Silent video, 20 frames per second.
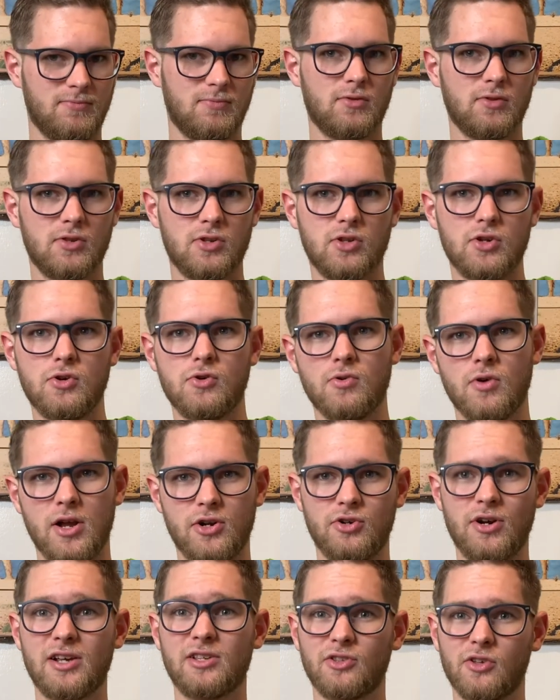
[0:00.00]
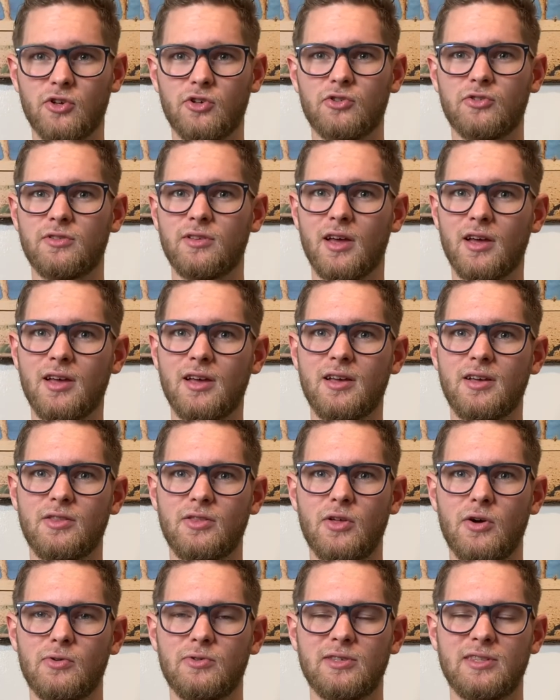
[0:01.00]
to address those
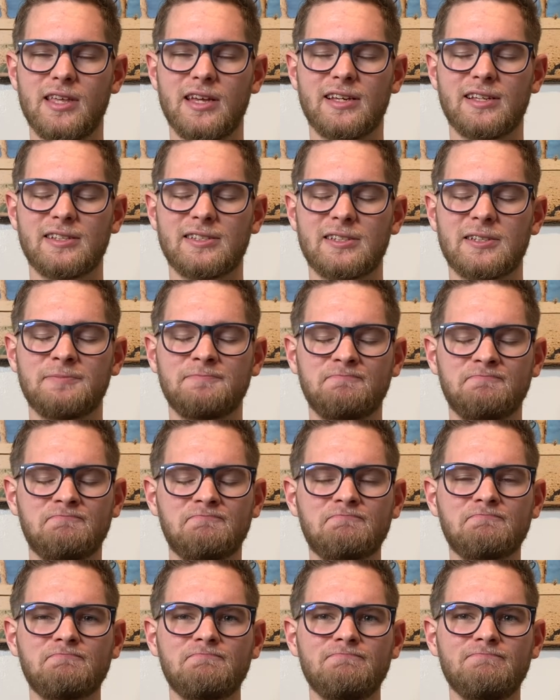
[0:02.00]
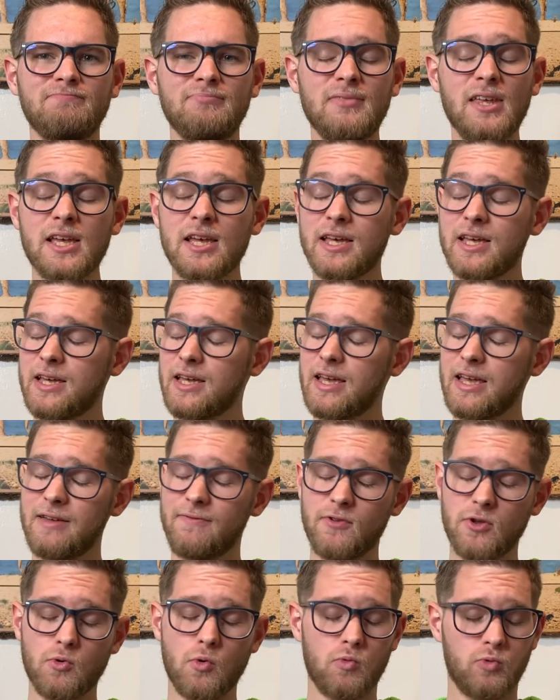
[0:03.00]
things. If
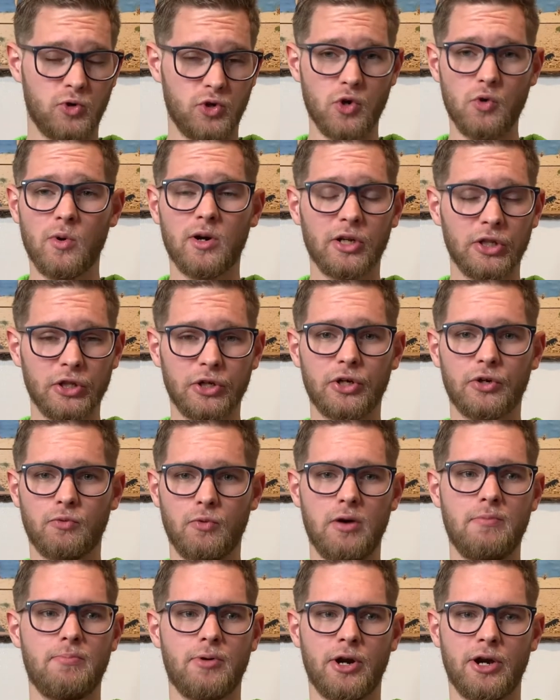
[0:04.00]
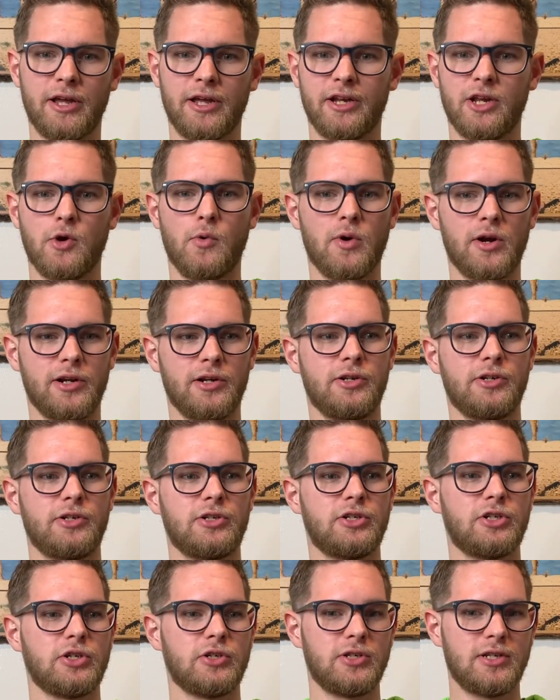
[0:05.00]
you do want to learn wood burning and you want
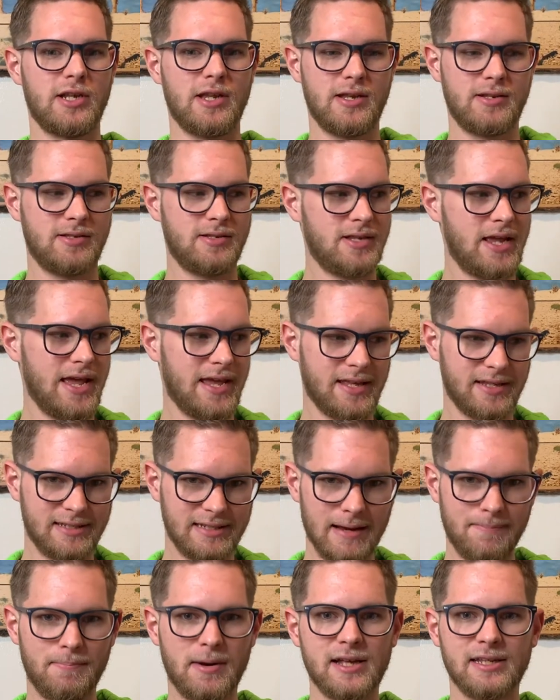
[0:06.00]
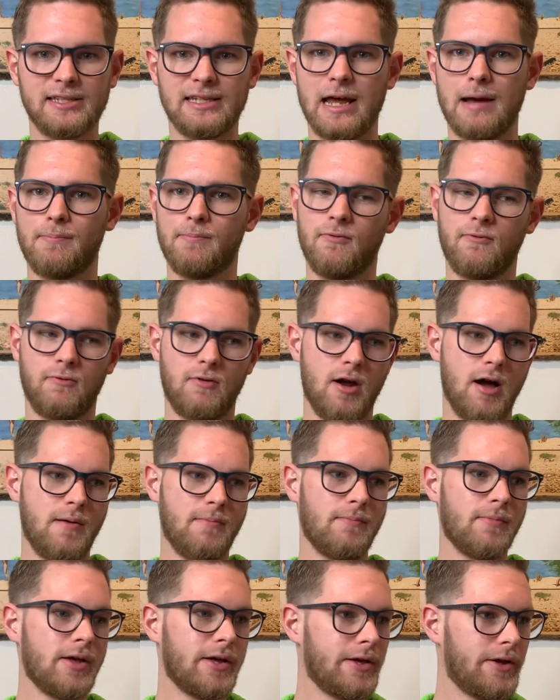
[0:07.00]
to take it step by step
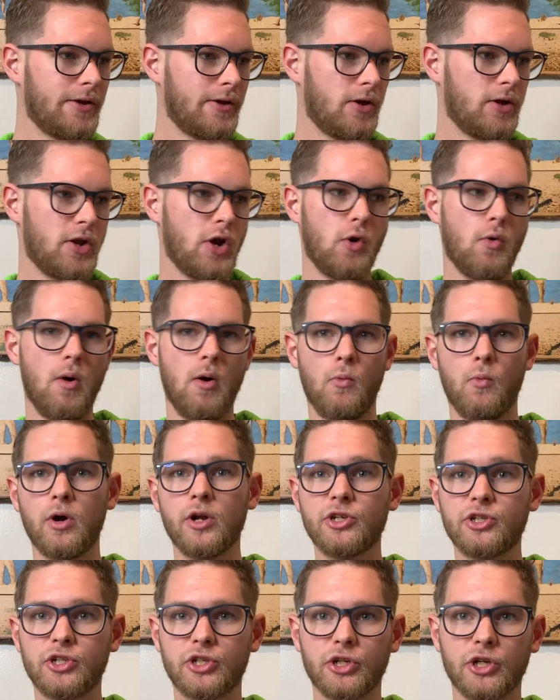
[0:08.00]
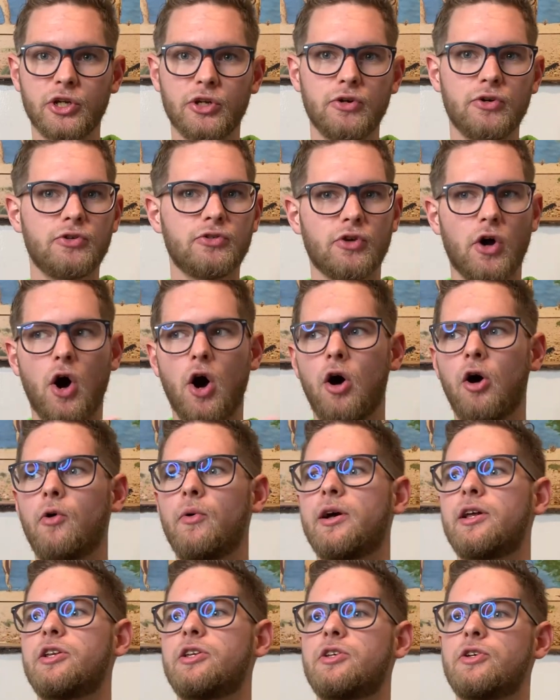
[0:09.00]
from what woods to use all the
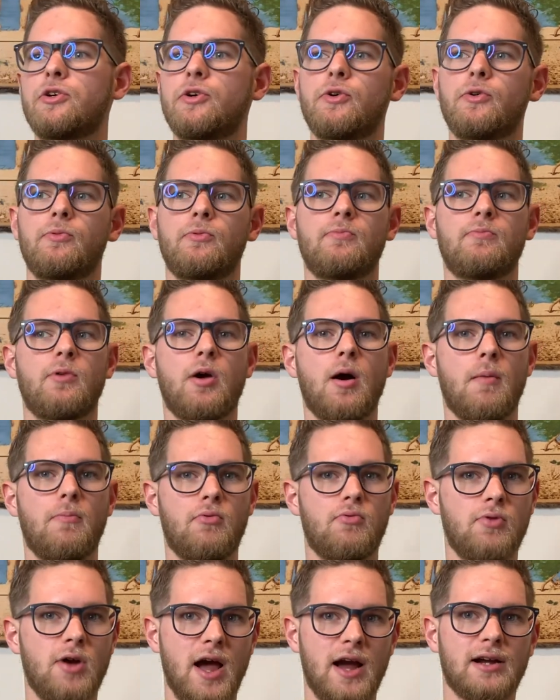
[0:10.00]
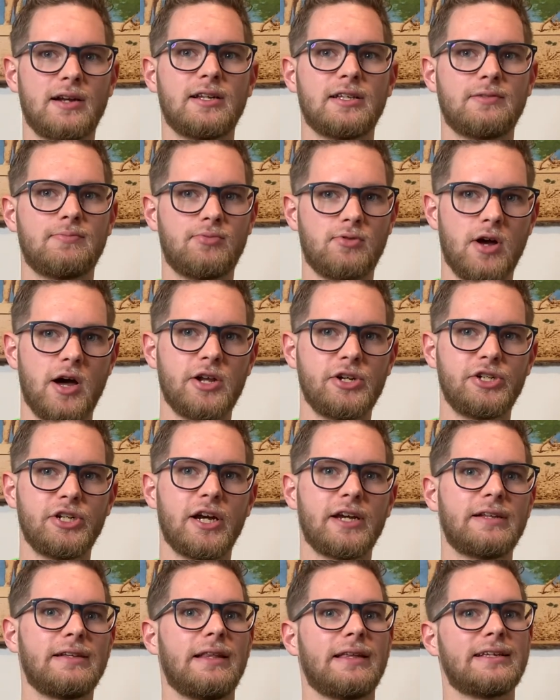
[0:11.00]
way to a practice
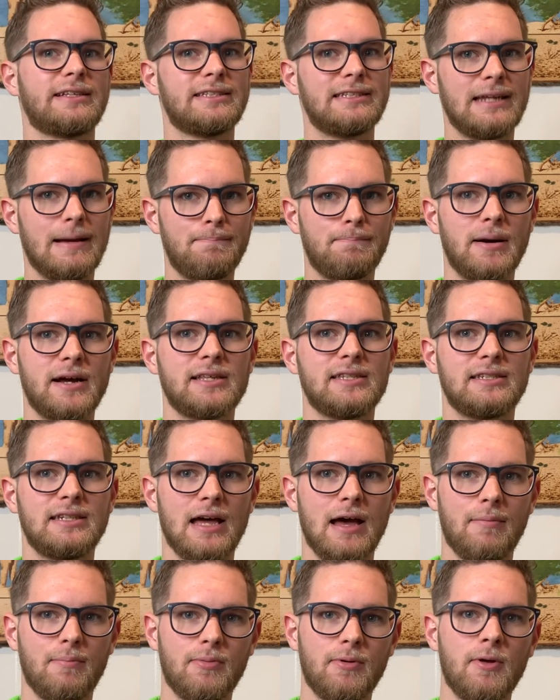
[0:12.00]
project, like step by step,